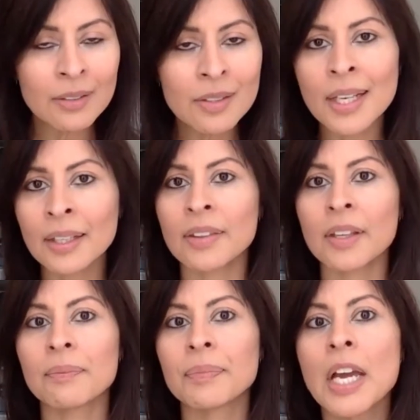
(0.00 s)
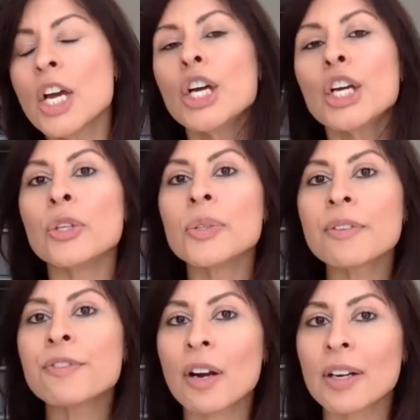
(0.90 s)
The second thing, use a
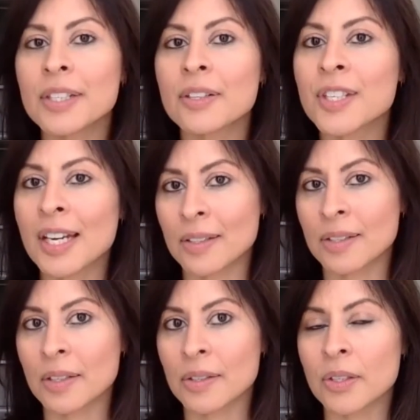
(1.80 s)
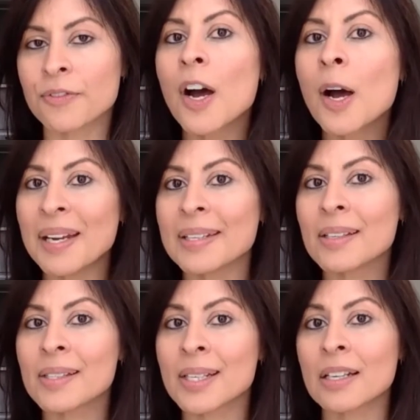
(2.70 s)
variety of tenses. So verb
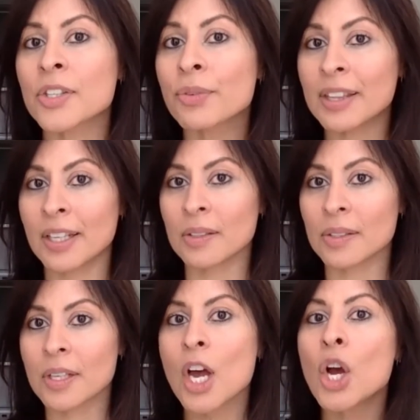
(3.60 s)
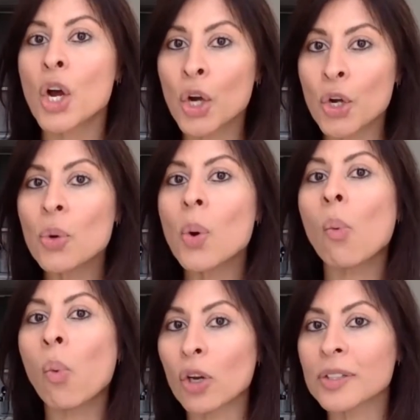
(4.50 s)
endings tell us 3 things: who,
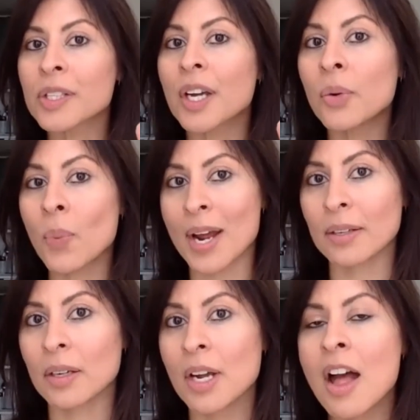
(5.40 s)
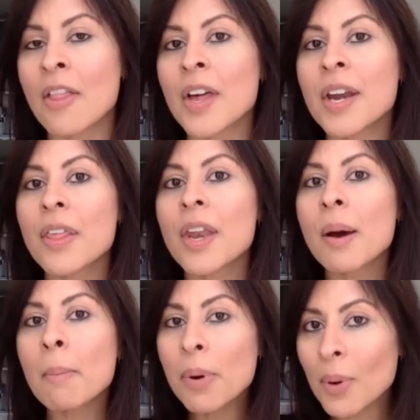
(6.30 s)
what, and when. Then the
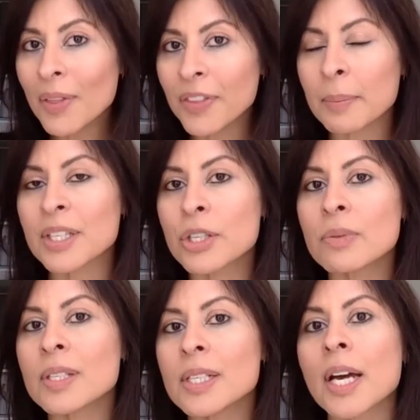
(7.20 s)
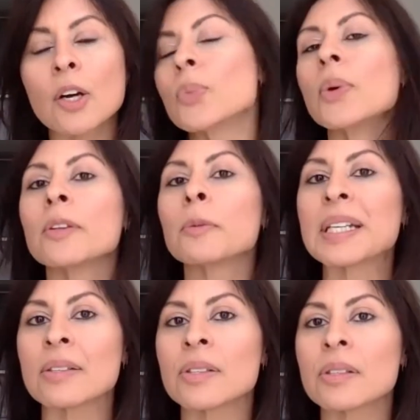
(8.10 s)
number 1 thing my students need help with,
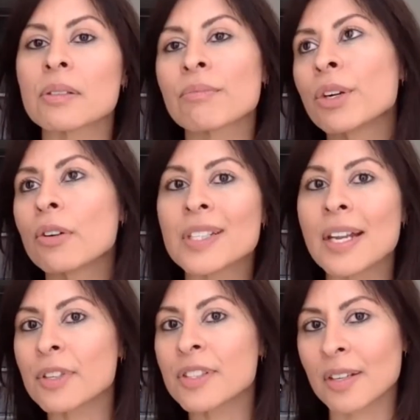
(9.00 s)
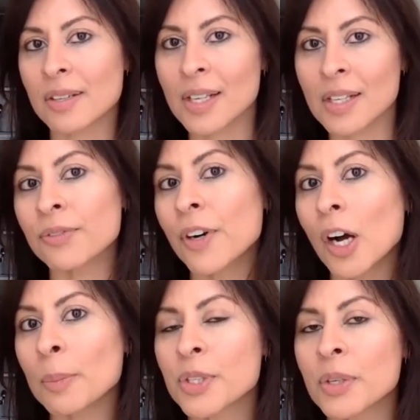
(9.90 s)
because, obviously every sentence has a
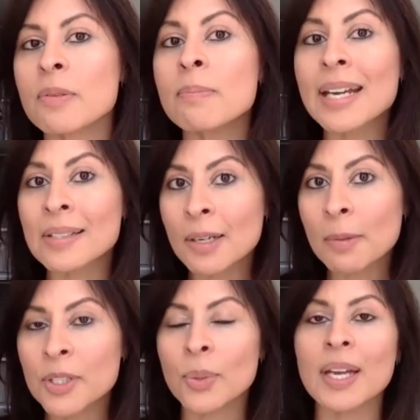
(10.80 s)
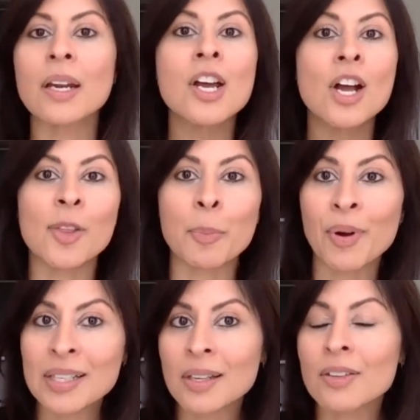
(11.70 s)
verb. So you're mixing between the
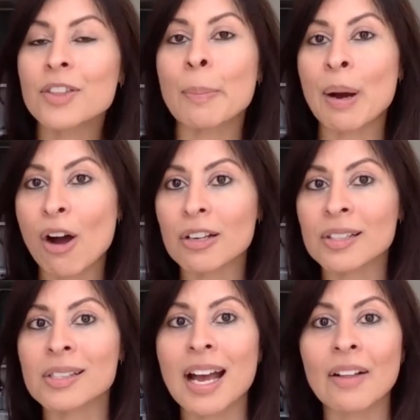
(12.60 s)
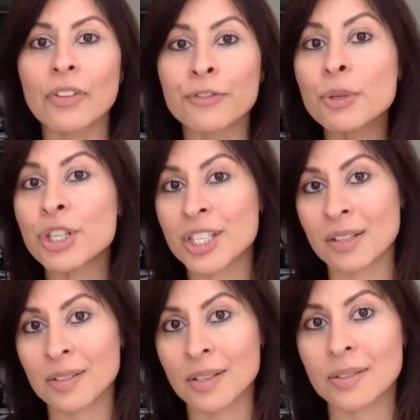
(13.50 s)
present, the past, and the future
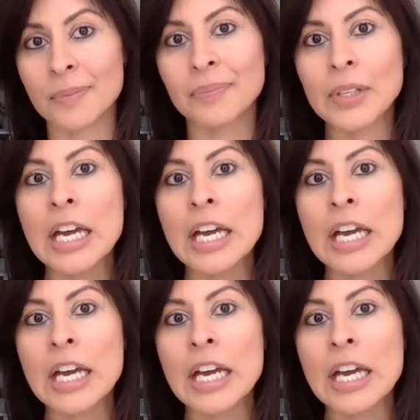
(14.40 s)
tenses.